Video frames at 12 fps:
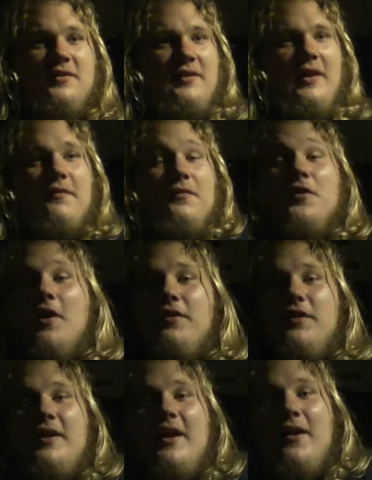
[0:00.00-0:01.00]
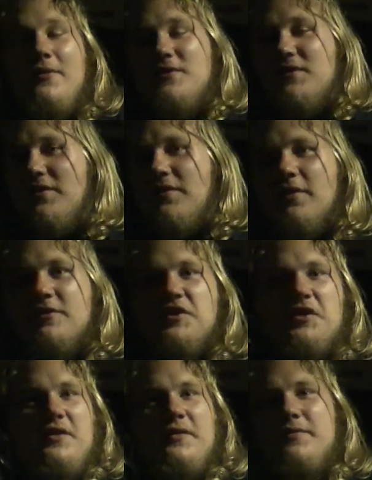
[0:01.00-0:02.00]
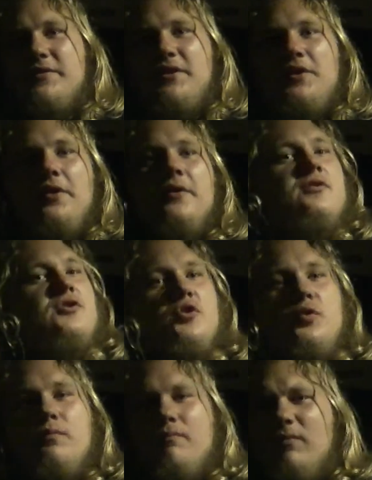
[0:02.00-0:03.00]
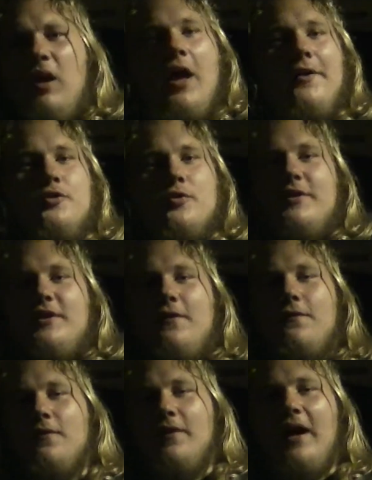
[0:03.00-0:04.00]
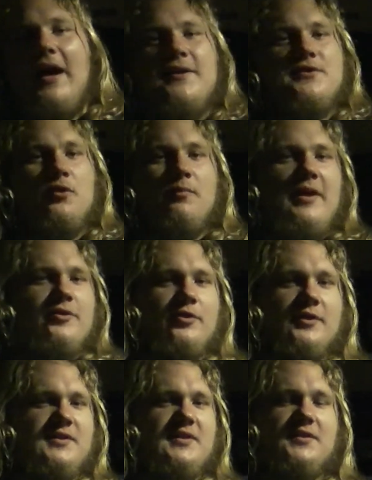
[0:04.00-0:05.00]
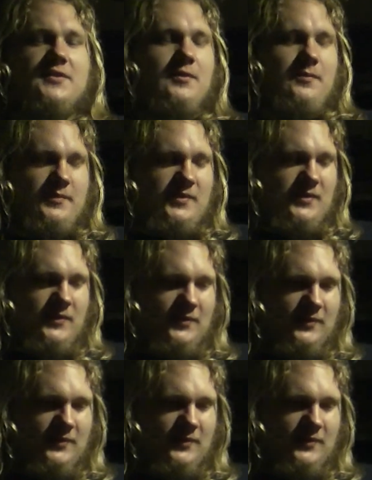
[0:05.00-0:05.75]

If nothing else, there's a good 100 different isometric systems.